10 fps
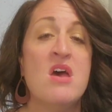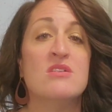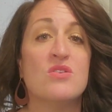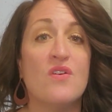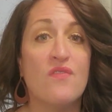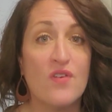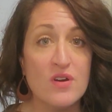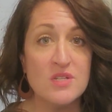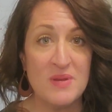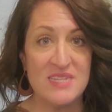So the
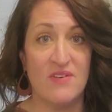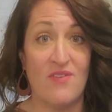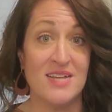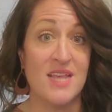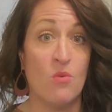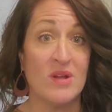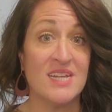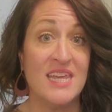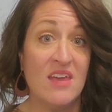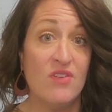first piece of advice I want
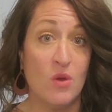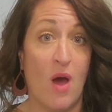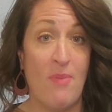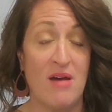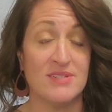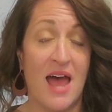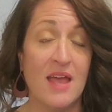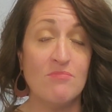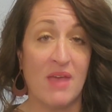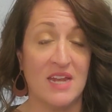to give you about
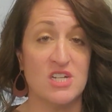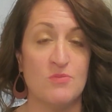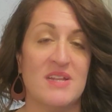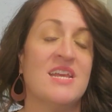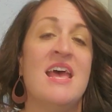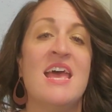time management